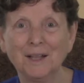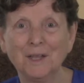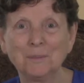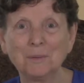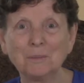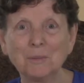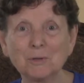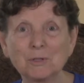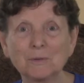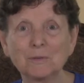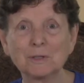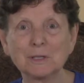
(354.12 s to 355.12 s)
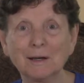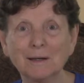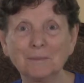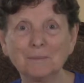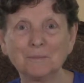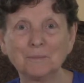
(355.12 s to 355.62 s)
But most of the
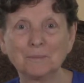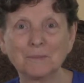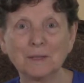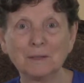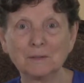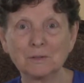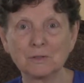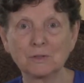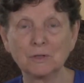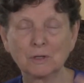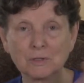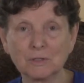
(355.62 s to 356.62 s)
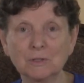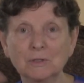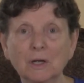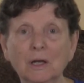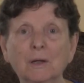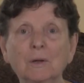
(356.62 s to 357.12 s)
time, it's just
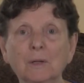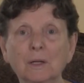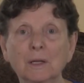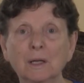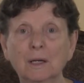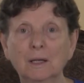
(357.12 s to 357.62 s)
entirely